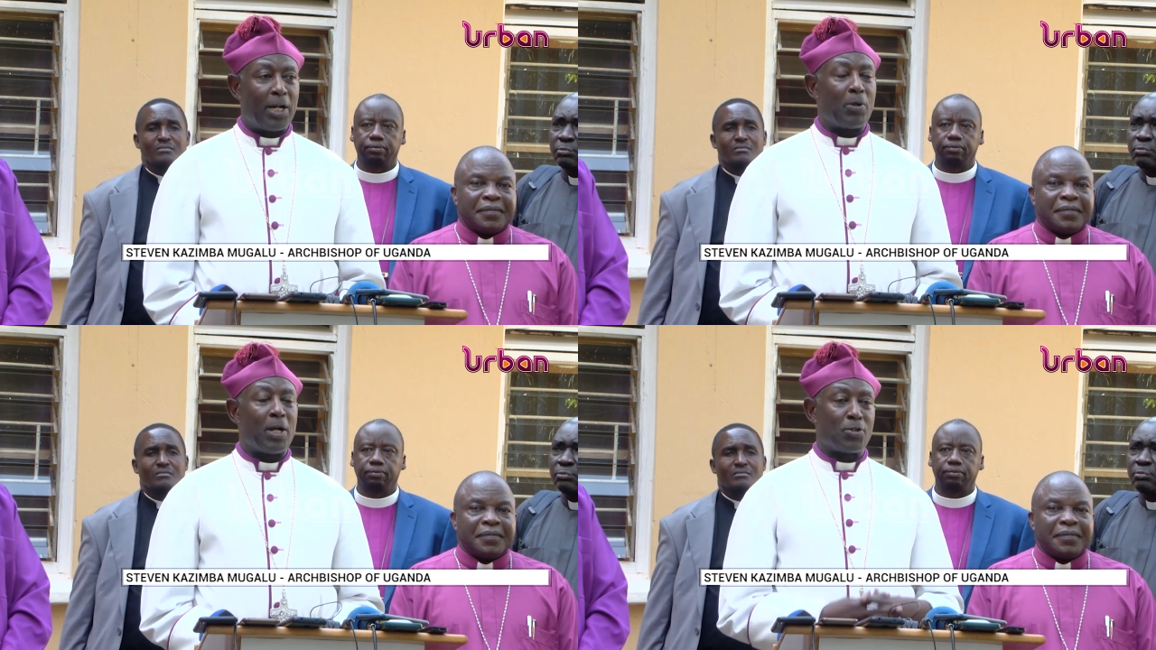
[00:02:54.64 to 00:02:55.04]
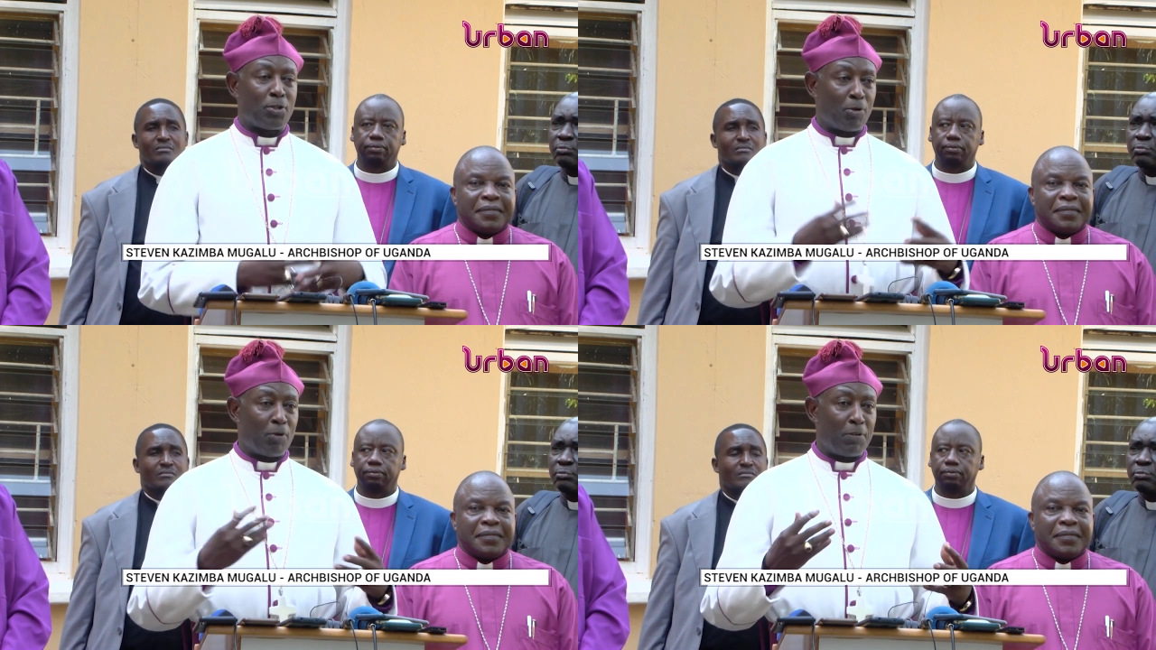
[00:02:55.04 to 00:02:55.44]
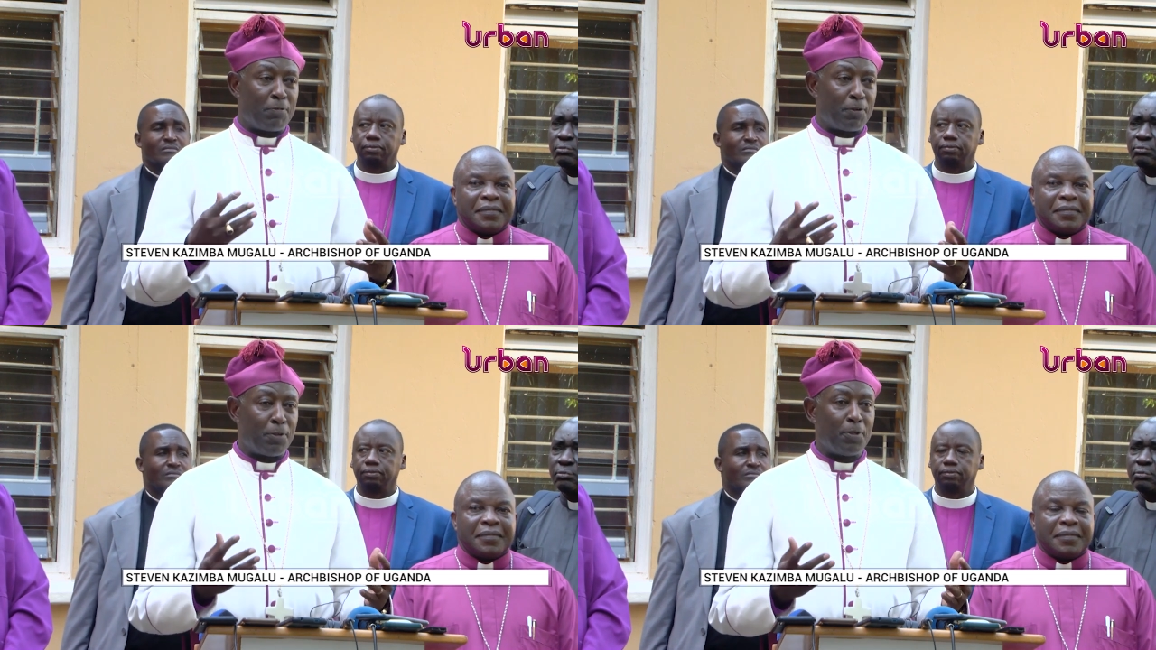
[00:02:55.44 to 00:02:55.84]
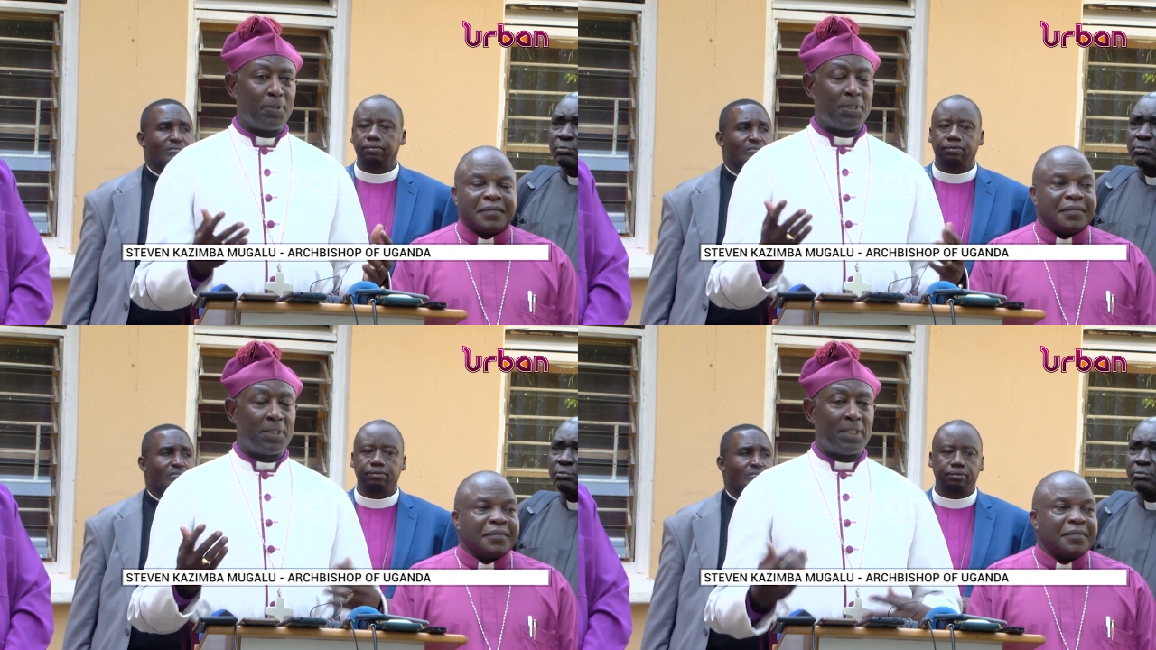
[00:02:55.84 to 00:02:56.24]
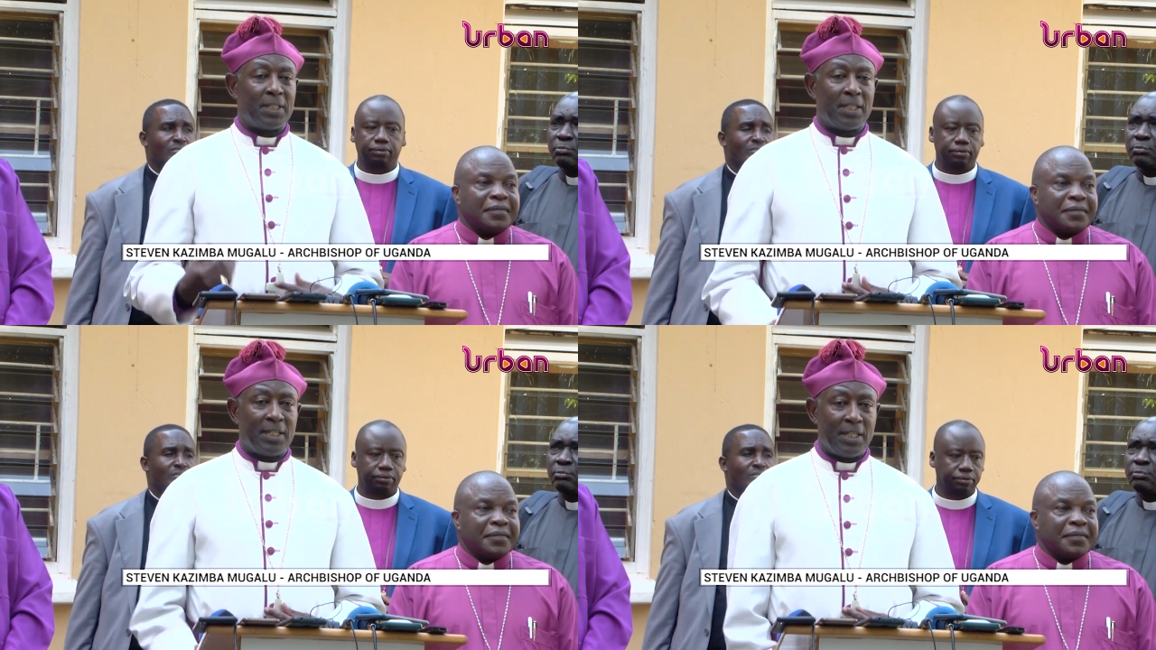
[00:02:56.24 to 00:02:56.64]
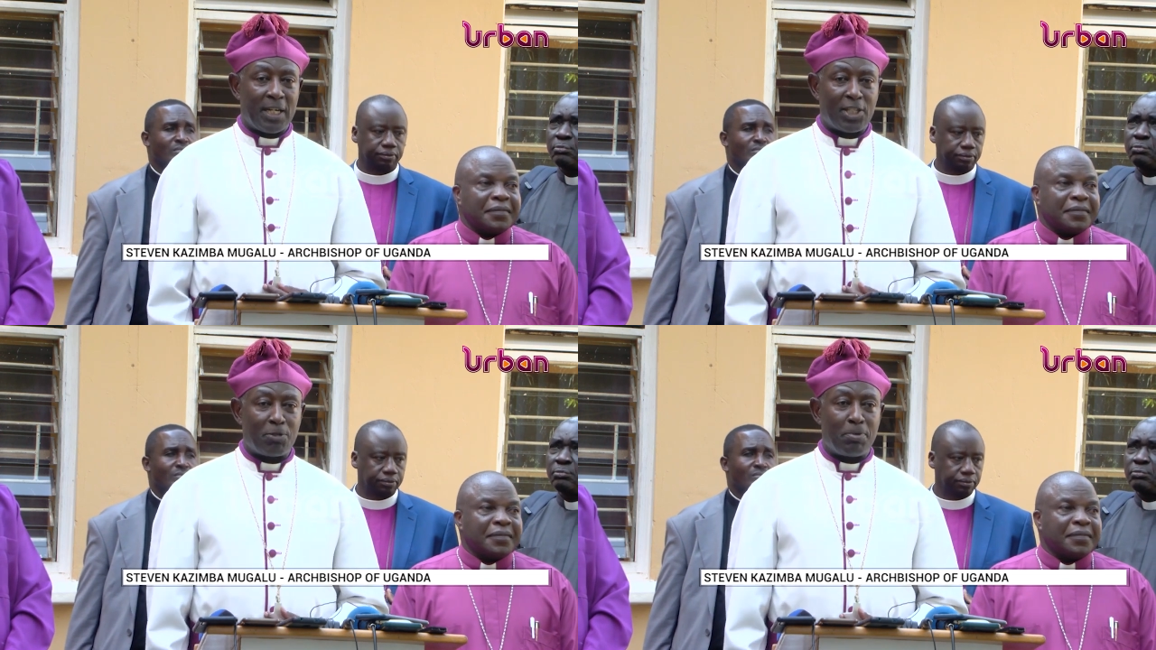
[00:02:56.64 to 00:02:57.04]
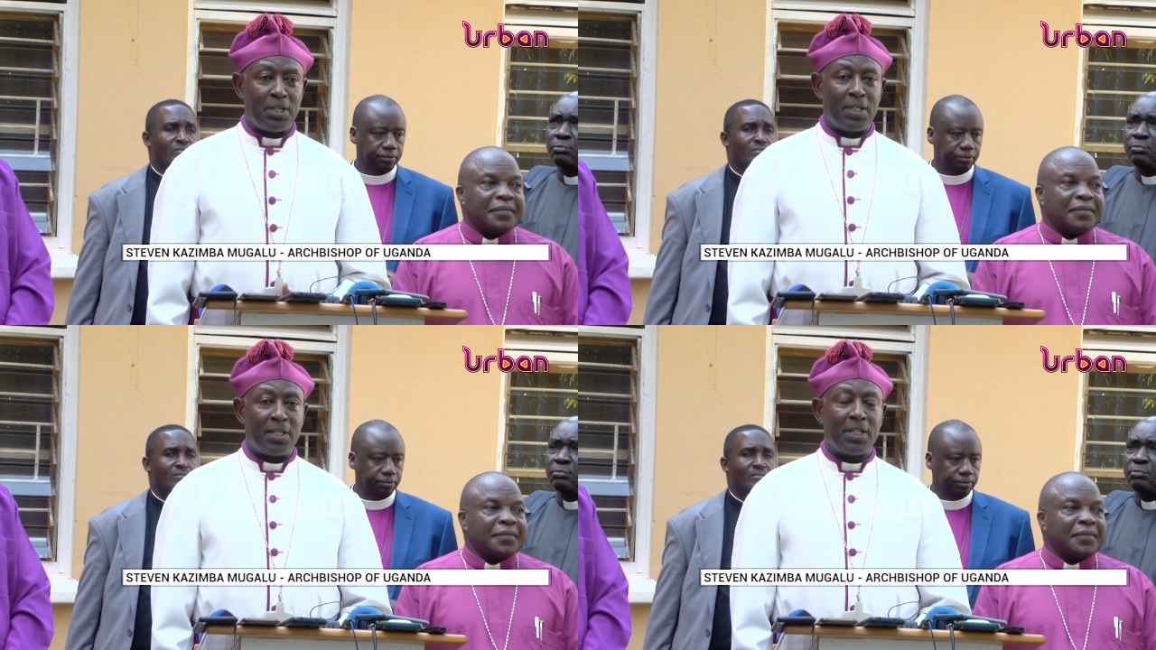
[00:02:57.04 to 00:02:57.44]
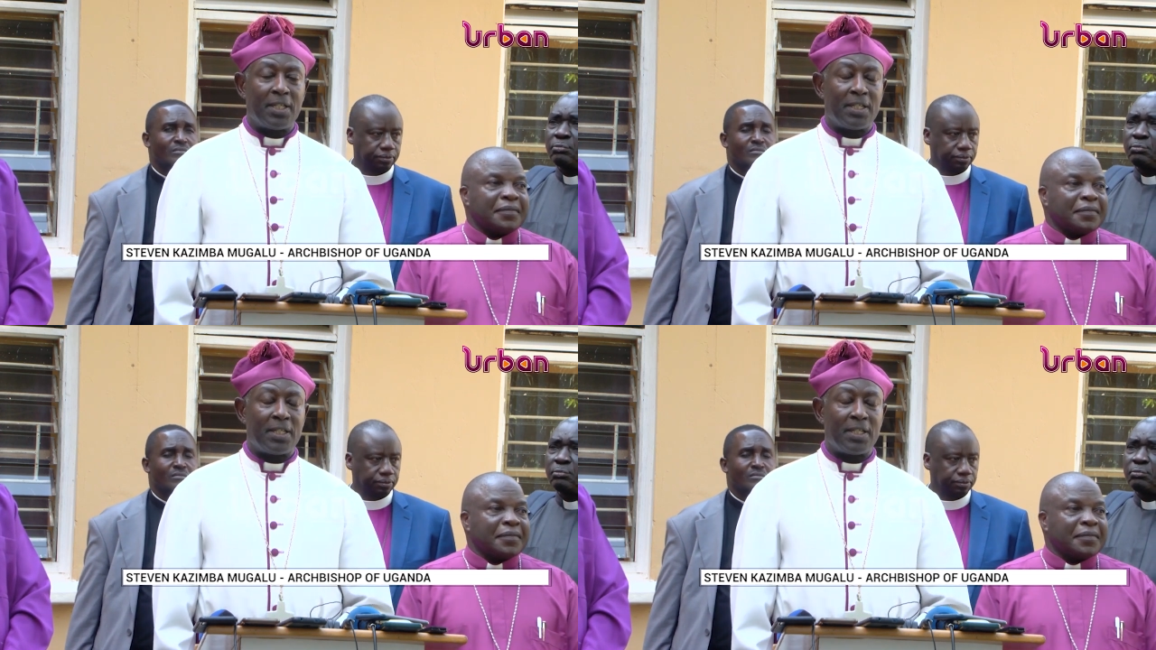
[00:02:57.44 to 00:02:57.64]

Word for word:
Speaker 1: and we are so grateful he has been